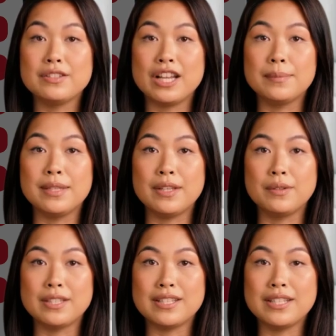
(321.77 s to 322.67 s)

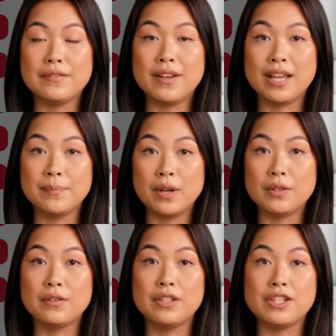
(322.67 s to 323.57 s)
GPUs and VRAM are
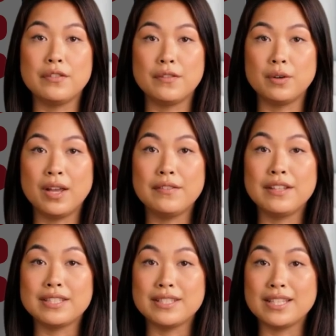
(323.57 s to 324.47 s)
crucial for
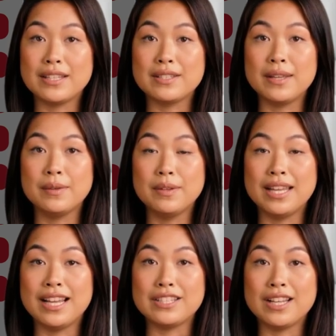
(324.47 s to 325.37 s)
graphics-intensive
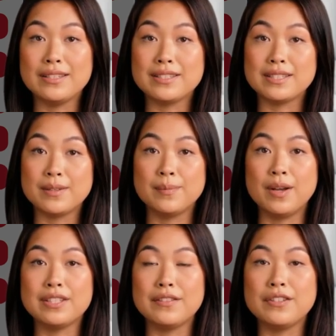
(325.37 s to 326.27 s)
applications,
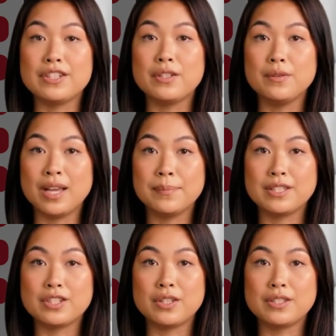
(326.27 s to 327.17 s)
while sufficient RAM
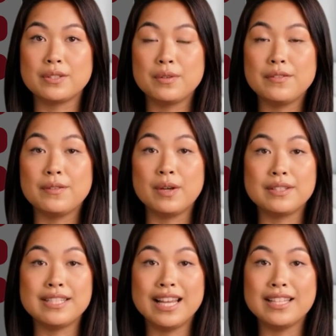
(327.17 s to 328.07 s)
ensures smooth
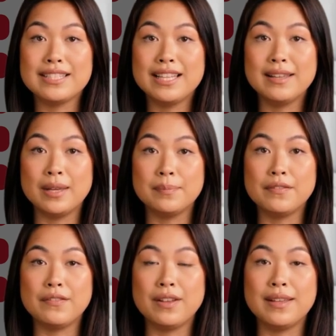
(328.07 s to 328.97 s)
multitasking and
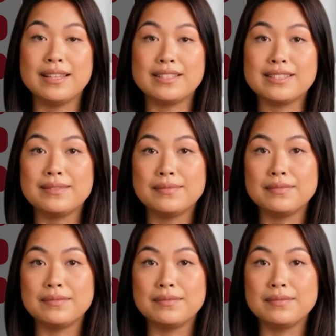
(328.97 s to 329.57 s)
performance.